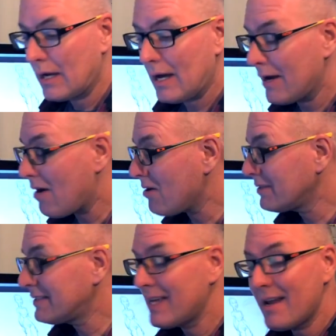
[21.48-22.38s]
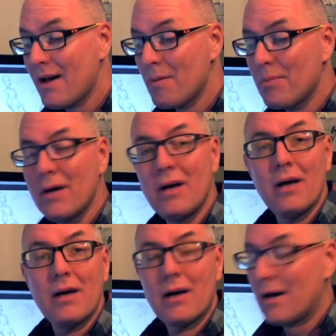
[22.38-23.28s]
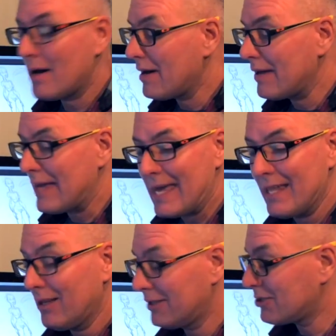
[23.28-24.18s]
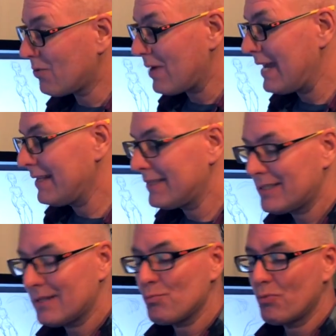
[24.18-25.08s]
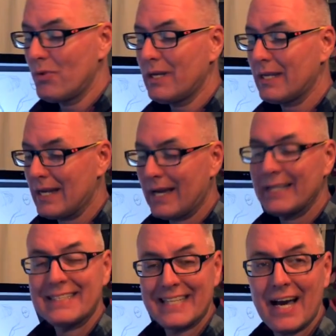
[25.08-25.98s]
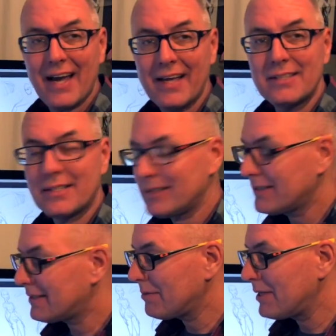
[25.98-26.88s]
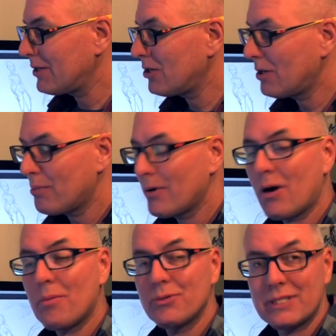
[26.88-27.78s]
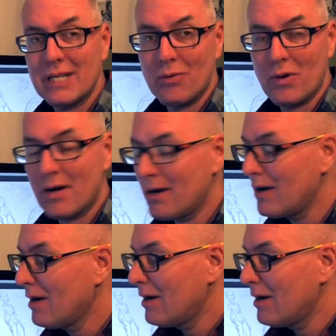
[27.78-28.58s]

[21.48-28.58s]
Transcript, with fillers: Got it all set up. Uh, it looks great. This a really nice size because it's something you can put almost anywhere.